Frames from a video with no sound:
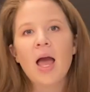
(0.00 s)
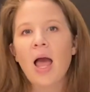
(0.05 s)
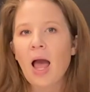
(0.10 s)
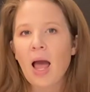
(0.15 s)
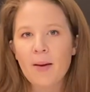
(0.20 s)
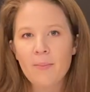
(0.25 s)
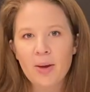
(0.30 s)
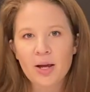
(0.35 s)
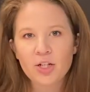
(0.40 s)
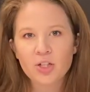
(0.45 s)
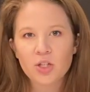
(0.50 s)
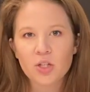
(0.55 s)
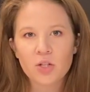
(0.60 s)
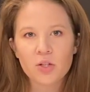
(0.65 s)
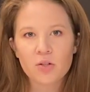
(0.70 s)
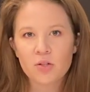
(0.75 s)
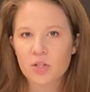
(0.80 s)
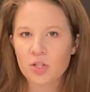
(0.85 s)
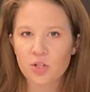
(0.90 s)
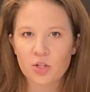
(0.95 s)
I'm
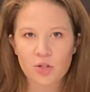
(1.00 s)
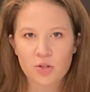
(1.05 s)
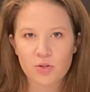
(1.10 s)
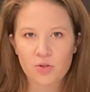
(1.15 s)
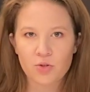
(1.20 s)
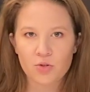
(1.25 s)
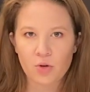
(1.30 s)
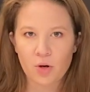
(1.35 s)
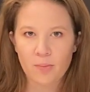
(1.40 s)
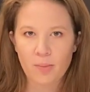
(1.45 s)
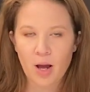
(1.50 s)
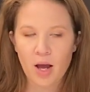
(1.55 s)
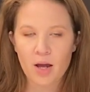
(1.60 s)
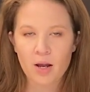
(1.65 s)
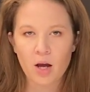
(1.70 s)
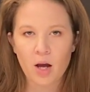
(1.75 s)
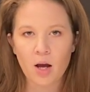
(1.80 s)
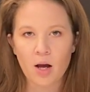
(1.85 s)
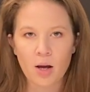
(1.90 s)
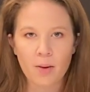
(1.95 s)
actually using just
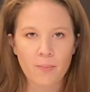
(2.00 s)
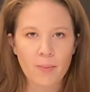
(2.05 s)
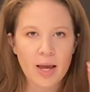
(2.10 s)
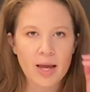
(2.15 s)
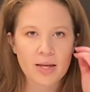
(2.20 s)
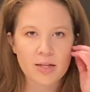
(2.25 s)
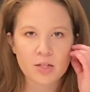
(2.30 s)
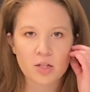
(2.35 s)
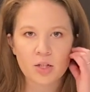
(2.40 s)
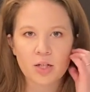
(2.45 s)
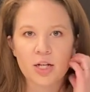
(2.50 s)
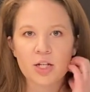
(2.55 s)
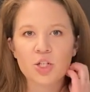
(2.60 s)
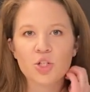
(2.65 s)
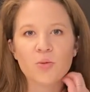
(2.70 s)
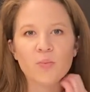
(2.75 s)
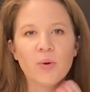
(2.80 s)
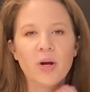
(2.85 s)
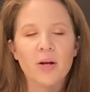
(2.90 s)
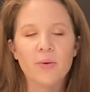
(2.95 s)
store-bought hazelnut
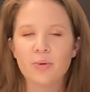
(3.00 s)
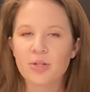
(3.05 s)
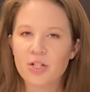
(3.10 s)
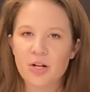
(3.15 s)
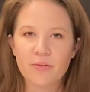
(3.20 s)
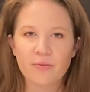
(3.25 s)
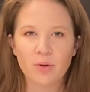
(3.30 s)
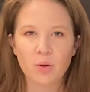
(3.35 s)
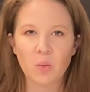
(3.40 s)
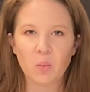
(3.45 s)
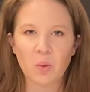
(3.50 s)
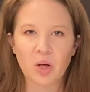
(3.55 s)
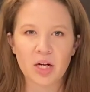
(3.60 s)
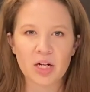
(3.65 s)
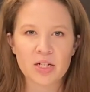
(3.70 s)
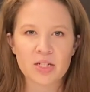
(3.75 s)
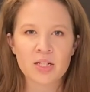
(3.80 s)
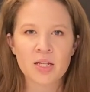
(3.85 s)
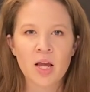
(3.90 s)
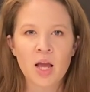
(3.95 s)
spread, whichever
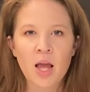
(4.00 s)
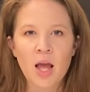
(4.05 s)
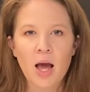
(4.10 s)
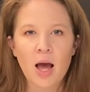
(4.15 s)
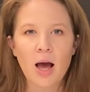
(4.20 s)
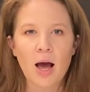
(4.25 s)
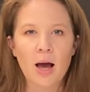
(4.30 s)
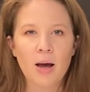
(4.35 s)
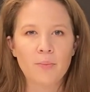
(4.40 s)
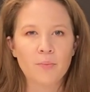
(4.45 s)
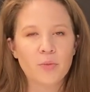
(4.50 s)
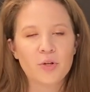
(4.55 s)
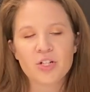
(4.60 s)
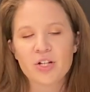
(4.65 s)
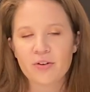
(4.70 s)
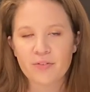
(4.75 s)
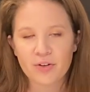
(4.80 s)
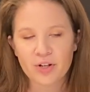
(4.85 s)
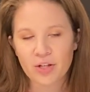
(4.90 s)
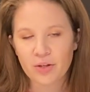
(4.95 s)
works,
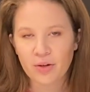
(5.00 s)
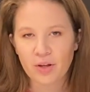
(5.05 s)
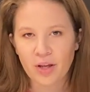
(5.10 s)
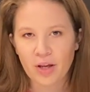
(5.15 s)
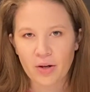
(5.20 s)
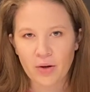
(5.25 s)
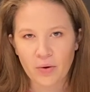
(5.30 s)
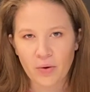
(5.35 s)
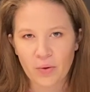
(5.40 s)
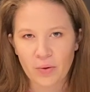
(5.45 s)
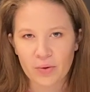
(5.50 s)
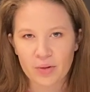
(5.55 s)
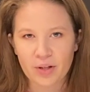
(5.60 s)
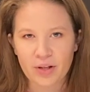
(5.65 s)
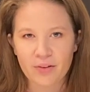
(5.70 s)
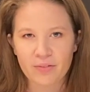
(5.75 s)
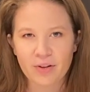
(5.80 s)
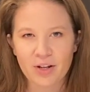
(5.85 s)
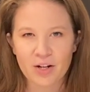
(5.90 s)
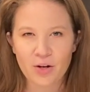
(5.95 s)
whichever you can get a hold
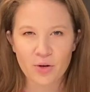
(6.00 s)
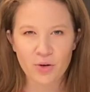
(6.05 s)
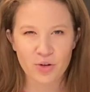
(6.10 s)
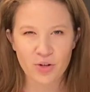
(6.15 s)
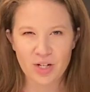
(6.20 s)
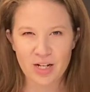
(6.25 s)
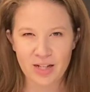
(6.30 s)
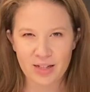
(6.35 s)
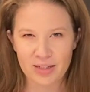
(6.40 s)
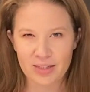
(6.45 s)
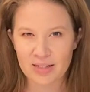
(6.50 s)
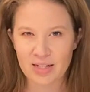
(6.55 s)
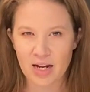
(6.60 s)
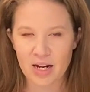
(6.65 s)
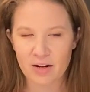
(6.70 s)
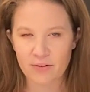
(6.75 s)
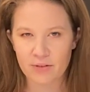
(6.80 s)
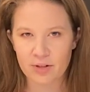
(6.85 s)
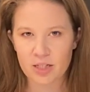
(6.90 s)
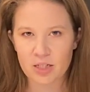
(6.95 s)
of. I know Nutella is
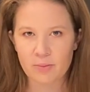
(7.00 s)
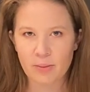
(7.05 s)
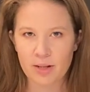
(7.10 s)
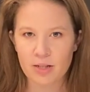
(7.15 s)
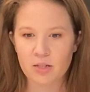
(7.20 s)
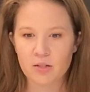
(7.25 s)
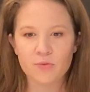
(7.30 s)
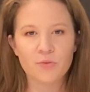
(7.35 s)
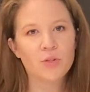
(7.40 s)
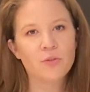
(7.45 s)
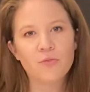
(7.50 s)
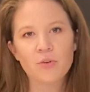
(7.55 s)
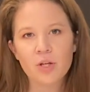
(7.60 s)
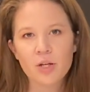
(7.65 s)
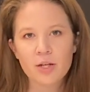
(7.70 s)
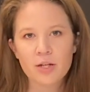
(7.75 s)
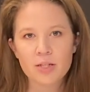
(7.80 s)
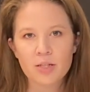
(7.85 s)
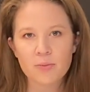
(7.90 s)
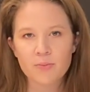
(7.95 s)
kind of expensive, so if you
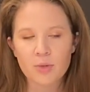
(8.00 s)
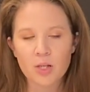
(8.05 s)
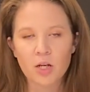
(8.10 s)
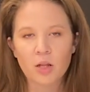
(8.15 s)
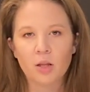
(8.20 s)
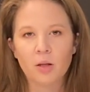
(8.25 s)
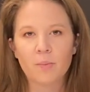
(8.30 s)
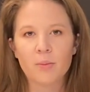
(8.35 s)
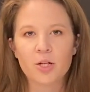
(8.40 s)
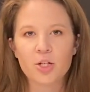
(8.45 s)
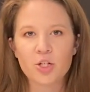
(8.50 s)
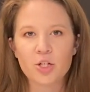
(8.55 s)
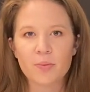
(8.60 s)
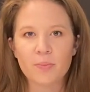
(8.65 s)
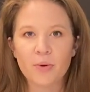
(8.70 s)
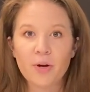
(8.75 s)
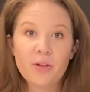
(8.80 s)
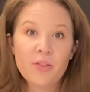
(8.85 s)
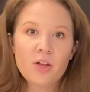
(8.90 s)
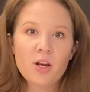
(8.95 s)
can get something a little bit
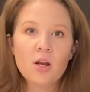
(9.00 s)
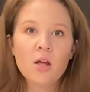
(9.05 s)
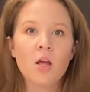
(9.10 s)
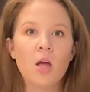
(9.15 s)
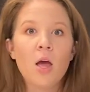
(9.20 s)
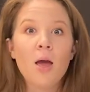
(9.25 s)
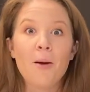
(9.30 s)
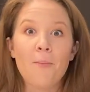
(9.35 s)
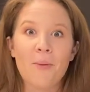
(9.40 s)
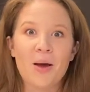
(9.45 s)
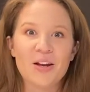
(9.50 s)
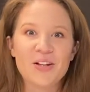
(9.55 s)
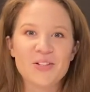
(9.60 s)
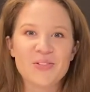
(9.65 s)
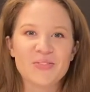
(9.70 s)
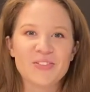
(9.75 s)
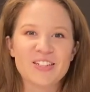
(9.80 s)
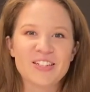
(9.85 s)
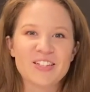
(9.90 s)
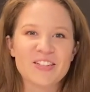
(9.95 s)
cheaper, then might
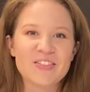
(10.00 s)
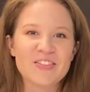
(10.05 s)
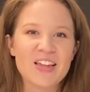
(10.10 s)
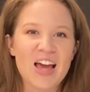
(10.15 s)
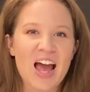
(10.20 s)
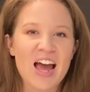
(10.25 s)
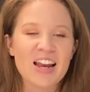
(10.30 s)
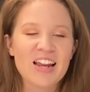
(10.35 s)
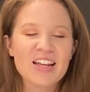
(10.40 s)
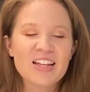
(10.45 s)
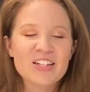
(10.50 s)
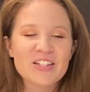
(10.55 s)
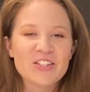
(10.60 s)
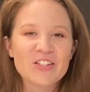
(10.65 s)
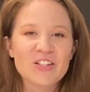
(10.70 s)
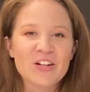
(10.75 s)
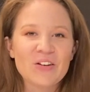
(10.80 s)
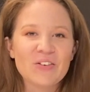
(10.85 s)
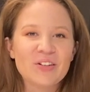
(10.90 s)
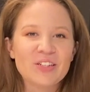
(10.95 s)
as well do that.
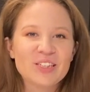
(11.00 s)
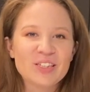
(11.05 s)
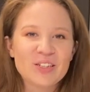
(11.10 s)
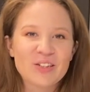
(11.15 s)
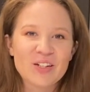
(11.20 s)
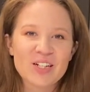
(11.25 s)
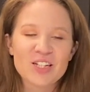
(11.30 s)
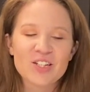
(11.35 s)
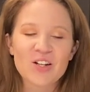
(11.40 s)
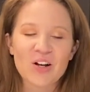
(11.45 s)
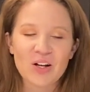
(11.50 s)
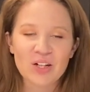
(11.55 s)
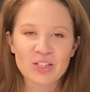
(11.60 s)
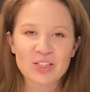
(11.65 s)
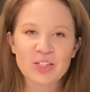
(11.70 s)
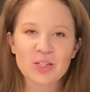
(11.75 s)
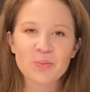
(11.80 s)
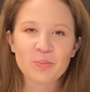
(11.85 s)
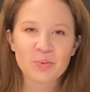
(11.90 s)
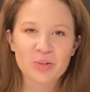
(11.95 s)
So we are going to
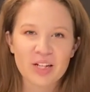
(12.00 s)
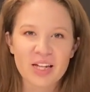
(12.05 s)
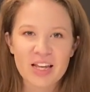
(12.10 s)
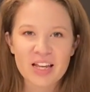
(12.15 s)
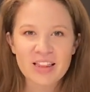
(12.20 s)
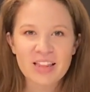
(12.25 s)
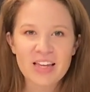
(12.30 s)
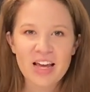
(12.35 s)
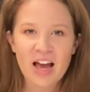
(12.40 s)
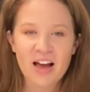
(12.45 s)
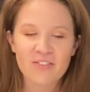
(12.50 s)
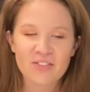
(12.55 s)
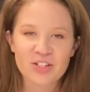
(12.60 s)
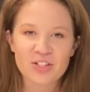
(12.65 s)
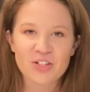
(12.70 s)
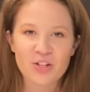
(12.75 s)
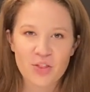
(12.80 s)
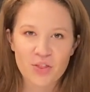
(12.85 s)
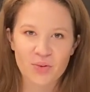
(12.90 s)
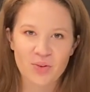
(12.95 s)
also preheat the
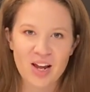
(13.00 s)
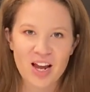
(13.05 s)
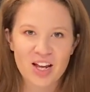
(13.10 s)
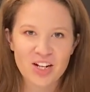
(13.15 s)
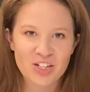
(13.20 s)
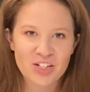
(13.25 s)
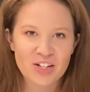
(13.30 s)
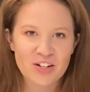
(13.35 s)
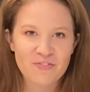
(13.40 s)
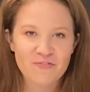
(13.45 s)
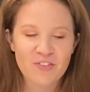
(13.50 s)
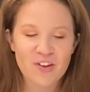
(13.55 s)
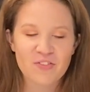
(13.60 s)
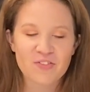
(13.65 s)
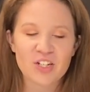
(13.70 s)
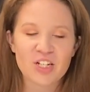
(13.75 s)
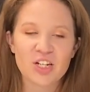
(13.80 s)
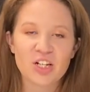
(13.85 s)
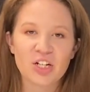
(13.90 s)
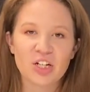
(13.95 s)
oven to
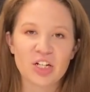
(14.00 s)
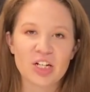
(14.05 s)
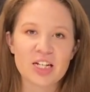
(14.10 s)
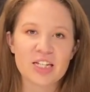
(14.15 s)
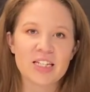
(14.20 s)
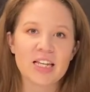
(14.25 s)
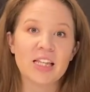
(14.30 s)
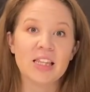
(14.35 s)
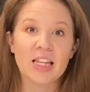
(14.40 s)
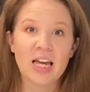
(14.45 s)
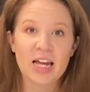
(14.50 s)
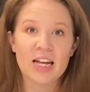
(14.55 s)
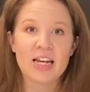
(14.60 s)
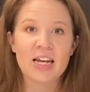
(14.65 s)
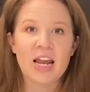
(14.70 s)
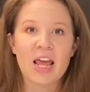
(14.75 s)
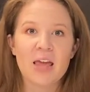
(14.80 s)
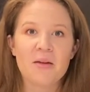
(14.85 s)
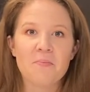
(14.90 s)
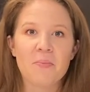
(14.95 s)
350 degrees and line
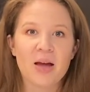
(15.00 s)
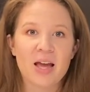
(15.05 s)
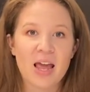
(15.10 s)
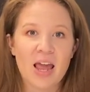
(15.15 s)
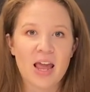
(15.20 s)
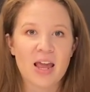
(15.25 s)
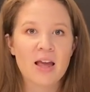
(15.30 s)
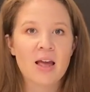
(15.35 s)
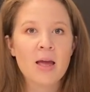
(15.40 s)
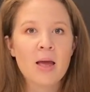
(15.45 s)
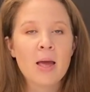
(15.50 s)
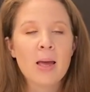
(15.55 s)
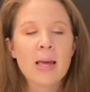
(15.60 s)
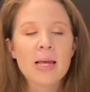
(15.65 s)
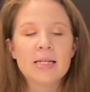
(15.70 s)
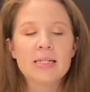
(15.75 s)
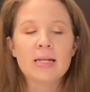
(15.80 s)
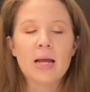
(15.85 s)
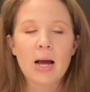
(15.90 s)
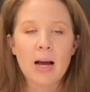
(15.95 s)
an 8x8
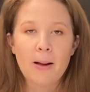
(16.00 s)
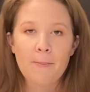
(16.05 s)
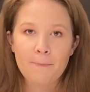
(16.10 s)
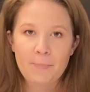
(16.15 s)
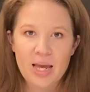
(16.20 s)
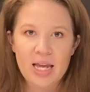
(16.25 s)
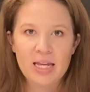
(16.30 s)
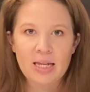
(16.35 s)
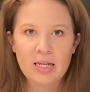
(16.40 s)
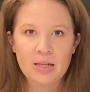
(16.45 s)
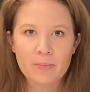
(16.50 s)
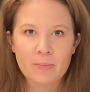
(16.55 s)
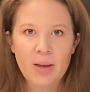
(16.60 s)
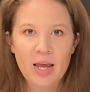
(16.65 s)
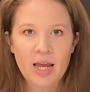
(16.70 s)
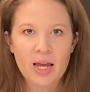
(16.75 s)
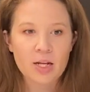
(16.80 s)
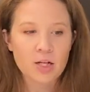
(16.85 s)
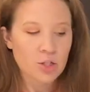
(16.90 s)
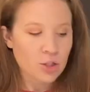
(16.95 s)
baking
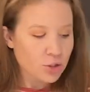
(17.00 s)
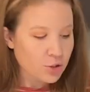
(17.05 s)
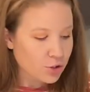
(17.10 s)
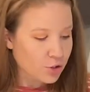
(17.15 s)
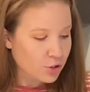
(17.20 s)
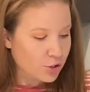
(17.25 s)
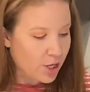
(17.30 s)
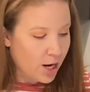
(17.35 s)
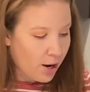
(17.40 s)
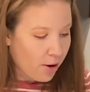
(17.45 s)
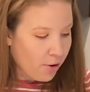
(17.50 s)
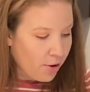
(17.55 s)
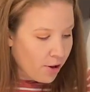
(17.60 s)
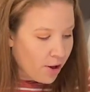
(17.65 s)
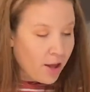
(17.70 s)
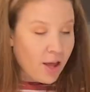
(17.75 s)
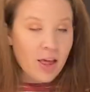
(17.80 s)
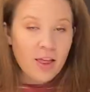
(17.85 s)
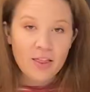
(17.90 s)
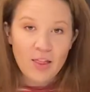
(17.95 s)
pan. So
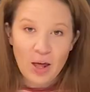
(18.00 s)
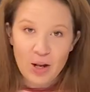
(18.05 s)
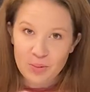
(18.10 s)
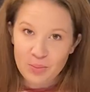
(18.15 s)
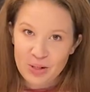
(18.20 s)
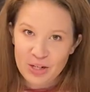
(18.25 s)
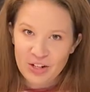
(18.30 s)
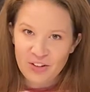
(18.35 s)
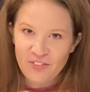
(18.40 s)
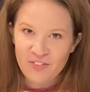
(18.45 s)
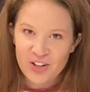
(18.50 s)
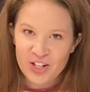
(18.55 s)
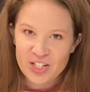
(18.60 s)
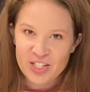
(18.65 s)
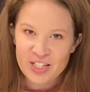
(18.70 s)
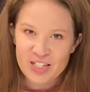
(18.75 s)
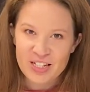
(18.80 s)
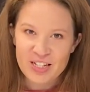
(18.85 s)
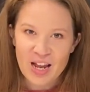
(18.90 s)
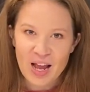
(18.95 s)
that'll be your
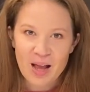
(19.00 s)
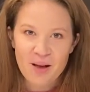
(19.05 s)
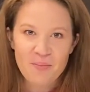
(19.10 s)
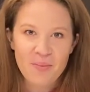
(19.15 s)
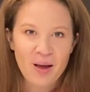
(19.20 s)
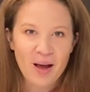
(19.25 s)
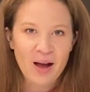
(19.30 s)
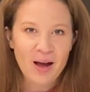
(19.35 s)
first step.